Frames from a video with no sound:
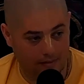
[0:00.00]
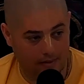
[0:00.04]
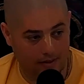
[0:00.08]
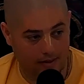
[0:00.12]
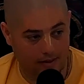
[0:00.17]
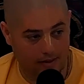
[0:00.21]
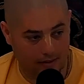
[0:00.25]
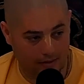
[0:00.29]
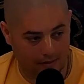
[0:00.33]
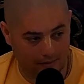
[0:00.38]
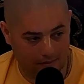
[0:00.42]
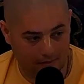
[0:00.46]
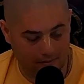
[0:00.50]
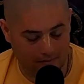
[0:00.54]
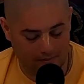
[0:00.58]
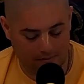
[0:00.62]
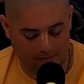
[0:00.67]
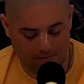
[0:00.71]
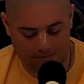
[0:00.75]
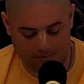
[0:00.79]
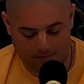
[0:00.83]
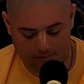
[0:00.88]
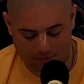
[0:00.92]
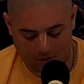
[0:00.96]
yeah.
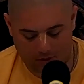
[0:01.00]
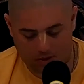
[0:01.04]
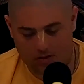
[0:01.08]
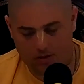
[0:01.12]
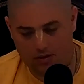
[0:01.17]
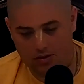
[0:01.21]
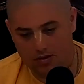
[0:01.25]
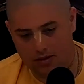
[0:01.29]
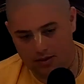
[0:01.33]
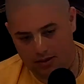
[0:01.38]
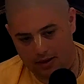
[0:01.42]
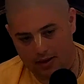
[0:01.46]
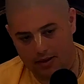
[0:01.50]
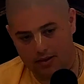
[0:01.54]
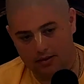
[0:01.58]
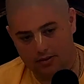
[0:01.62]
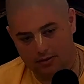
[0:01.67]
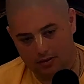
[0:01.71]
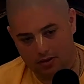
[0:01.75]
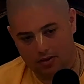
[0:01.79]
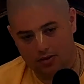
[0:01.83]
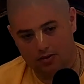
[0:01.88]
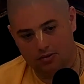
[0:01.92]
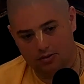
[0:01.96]
Krishna
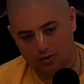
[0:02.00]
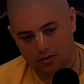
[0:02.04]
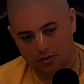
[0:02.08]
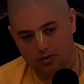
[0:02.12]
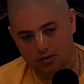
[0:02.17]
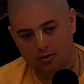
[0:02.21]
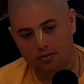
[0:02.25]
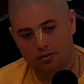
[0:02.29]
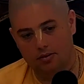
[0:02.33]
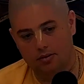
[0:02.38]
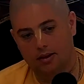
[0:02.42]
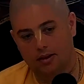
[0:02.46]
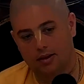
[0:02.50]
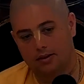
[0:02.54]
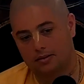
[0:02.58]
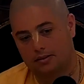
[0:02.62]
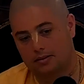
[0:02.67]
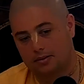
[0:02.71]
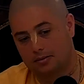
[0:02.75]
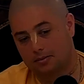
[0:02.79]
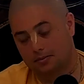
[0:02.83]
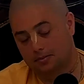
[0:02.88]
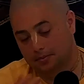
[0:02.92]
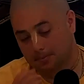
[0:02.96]
has also,
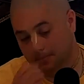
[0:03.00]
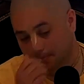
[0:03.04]
yes.